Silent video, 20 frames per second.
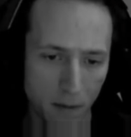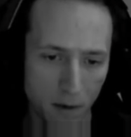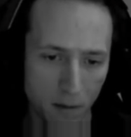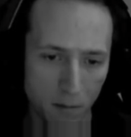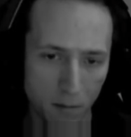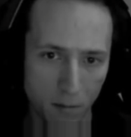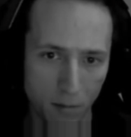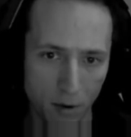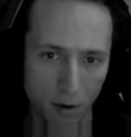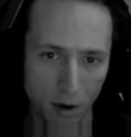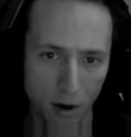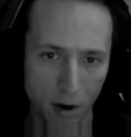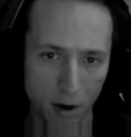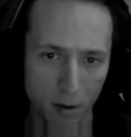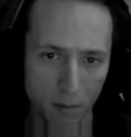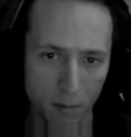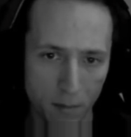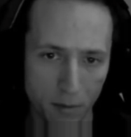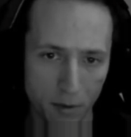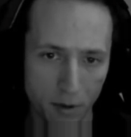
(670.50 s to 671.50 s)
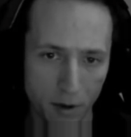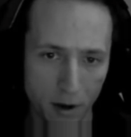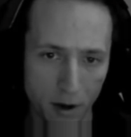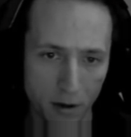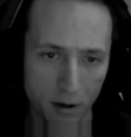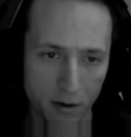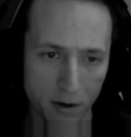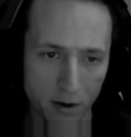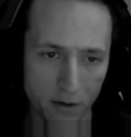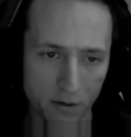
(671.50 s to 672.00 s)
bring up the
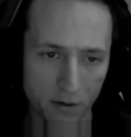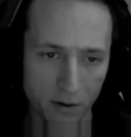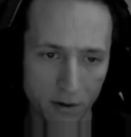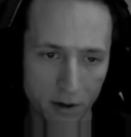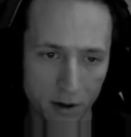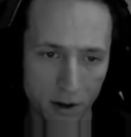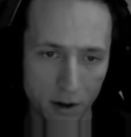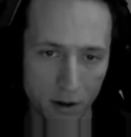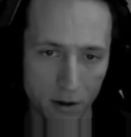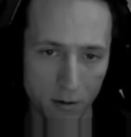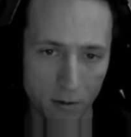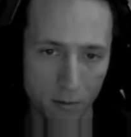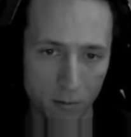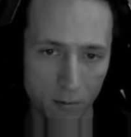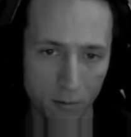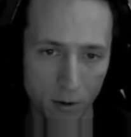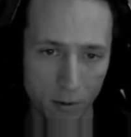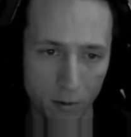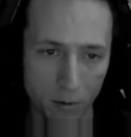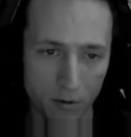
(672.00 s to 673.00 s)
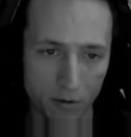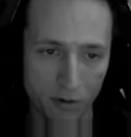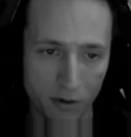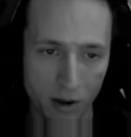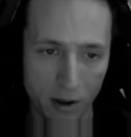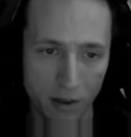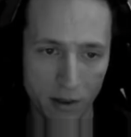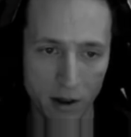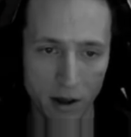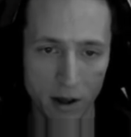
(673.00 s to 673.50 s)
intensity, we would
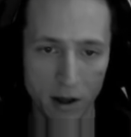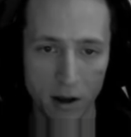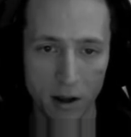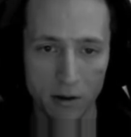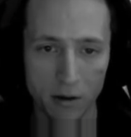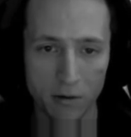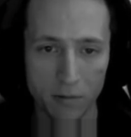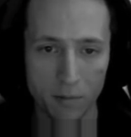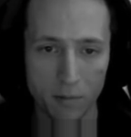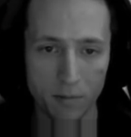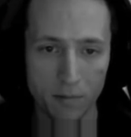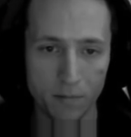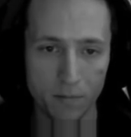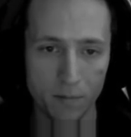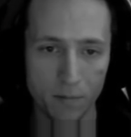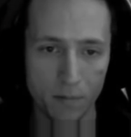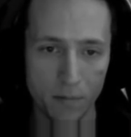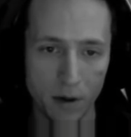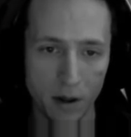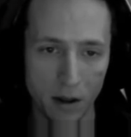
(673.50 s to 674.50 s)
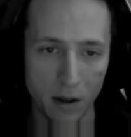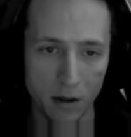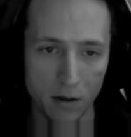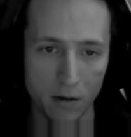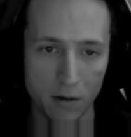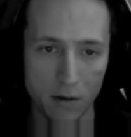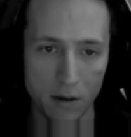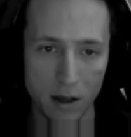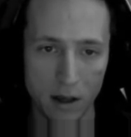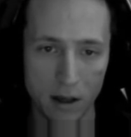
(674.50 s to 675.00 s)
see that it
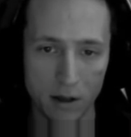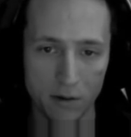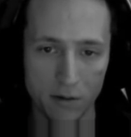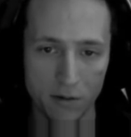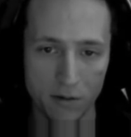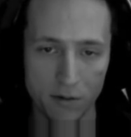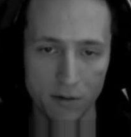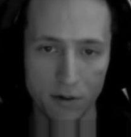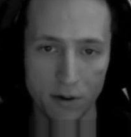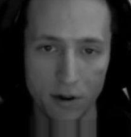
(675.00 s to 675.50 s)
has